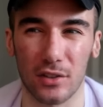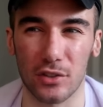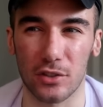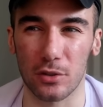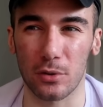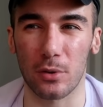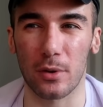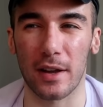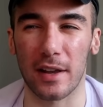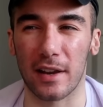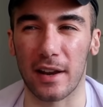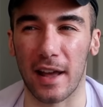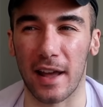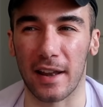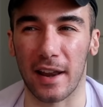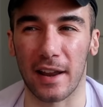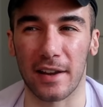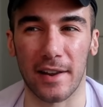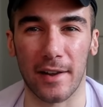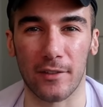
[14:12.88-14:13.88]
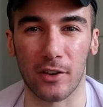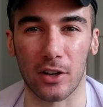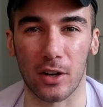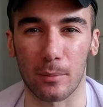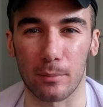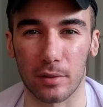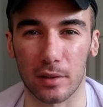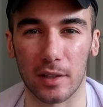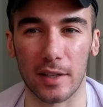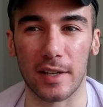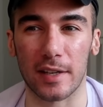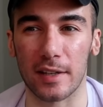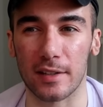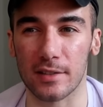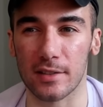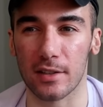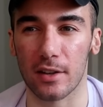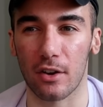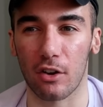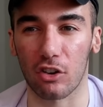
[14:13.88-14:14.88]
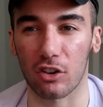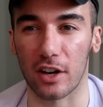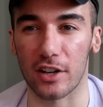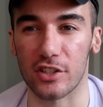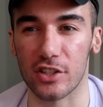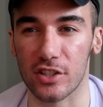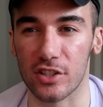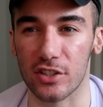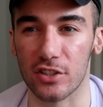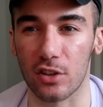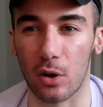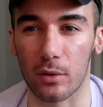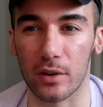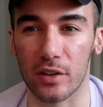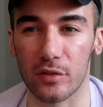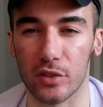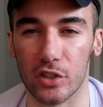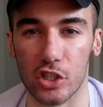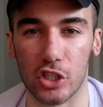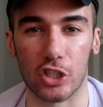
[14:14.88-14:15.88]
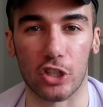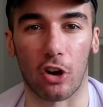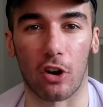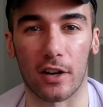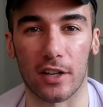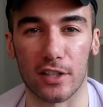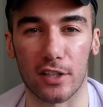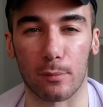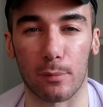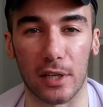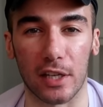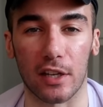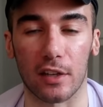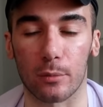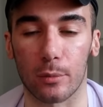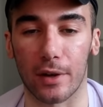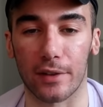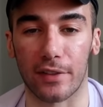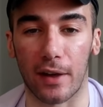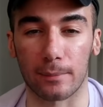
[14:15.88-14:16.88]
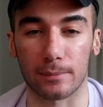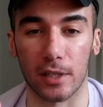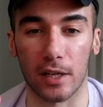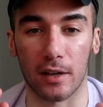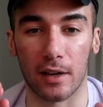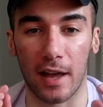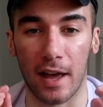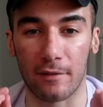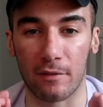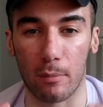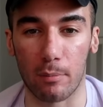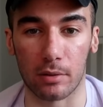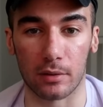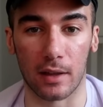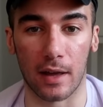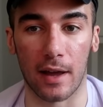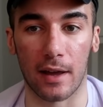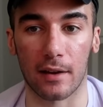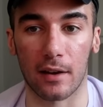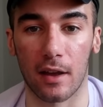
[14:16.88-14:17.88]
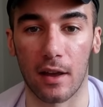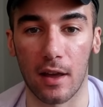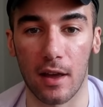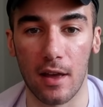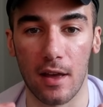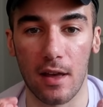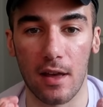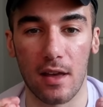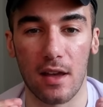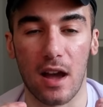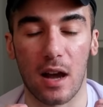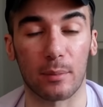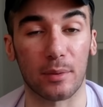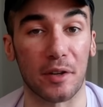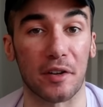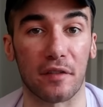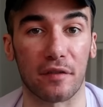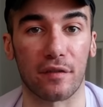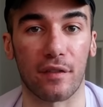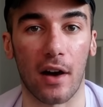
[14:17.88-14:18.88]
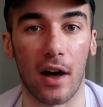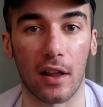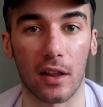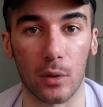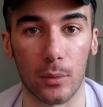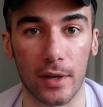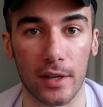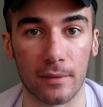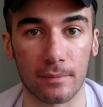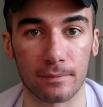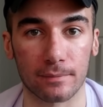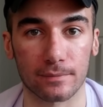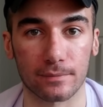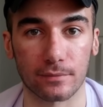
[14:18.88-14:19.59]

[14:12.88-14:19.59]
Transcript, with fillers: do it and I never complete it, or I just don't even start it to begin with, I'm gonna have a plan. I'm gonna follow it.